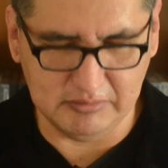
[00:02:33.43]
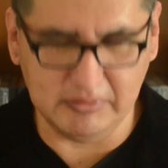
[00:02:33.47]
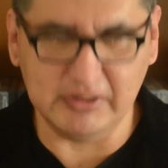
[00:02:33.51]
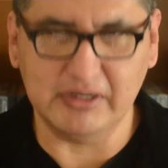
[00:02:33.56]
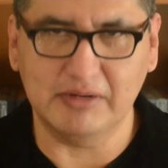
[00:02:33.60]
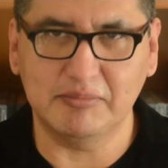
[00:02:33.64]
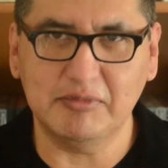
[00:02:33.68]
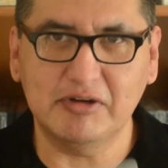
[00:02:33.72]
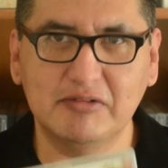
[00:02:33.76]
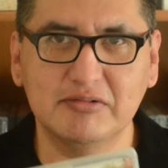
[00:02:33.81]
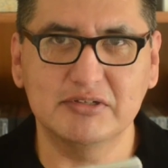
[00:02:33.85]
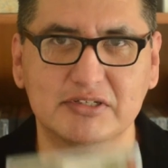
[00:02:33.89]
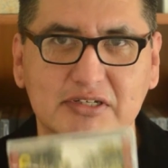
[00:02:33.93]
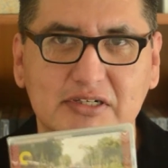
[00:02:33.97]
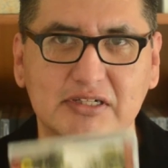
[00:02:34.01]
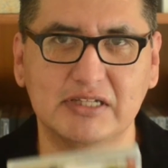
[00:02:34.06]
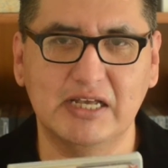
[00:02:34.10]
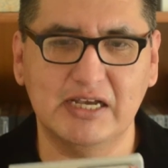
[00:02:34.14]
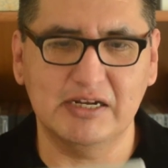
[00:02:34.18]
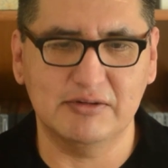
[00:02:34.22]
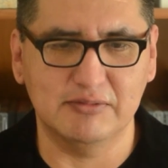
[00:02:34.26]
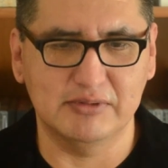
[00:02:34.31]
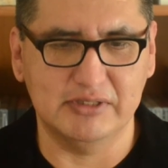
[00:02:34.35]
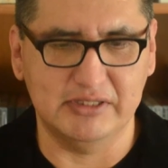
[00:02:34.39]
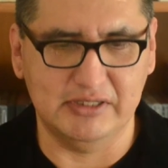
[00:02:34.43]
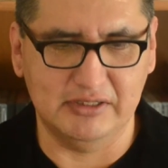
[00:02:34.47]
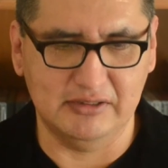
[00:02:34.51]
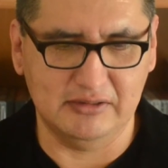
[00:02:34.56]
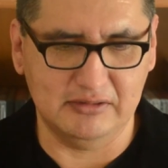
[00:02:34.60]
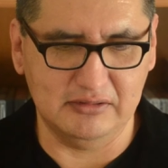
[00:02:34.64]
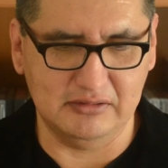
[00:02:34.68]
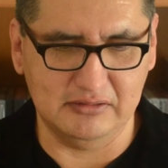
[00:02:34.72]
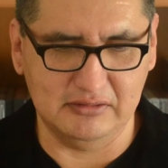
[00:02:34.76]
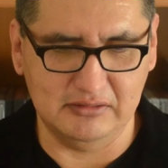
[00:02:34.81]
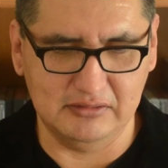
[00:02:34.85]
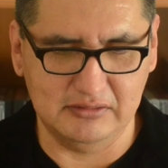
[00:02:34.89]
And I'm always glad when they
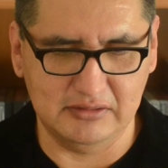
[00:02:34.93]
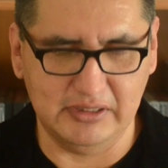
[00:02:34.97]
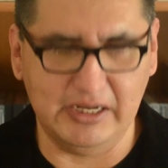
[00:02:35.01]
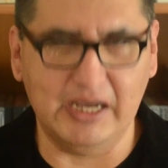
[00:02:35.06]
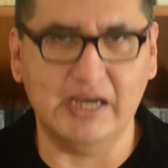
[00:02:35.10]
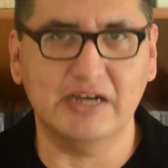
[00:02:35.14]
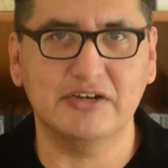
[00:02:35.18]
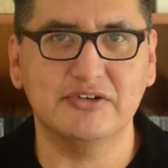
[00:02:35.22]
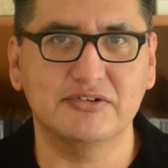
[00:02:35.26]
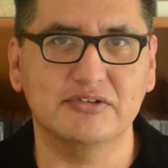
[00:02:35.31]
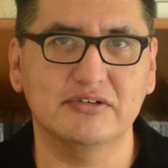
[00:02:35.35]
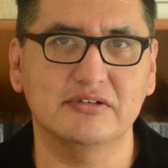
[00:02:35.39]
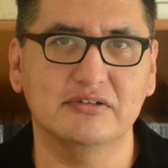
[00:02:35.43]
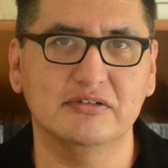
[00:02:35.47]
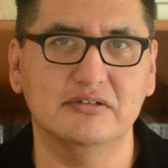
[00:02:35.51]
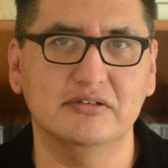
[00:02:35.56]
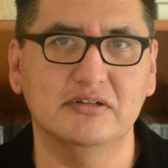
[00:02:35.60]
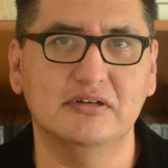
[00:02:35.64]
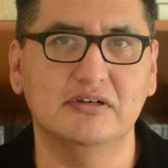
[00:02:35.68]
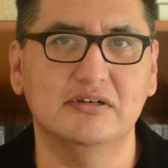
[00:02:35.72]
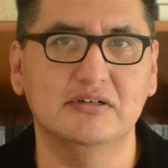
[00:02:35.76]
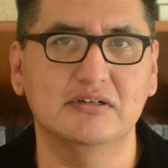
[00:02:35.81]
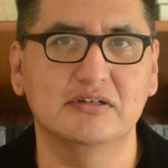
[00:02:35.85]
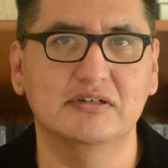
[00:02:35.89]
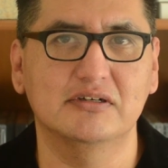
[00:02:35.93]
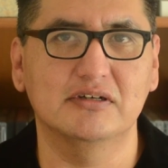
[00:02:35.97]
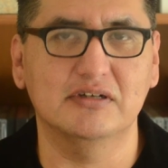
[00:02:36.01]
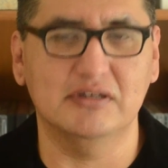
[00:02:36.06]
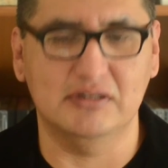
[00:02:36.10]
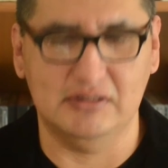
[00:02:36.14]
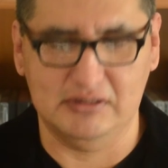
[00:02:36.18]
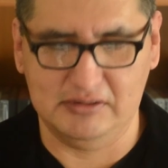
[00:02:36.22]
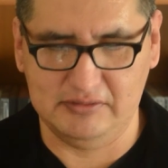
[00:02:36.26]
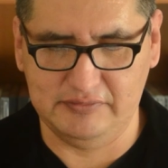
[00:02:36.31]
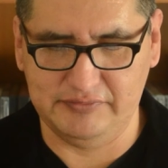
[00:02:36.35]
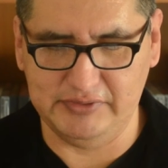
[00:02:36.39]
include extra long
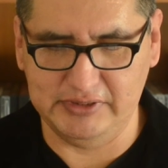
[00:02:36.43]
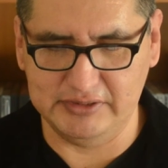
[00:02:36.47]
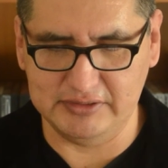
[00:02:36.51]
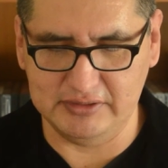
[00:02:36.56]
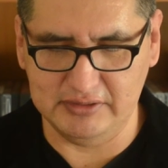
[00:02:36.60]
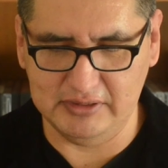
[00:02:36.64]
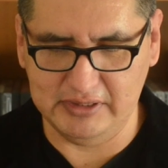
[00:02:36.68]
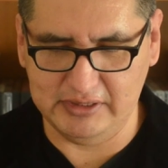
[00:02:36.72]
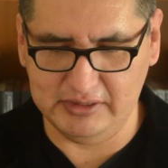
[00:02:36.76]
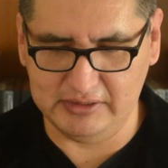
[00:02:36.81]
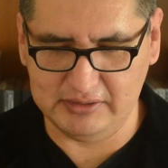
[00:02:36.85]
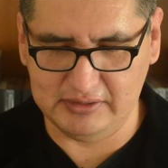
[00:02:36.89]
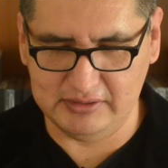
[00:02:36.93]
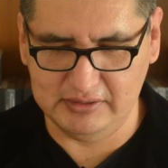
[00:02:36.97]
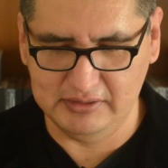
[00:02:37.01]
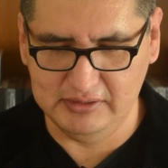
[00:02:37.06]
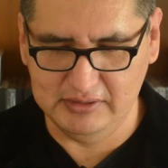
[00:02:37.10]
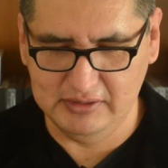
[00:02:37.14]
uh, feature length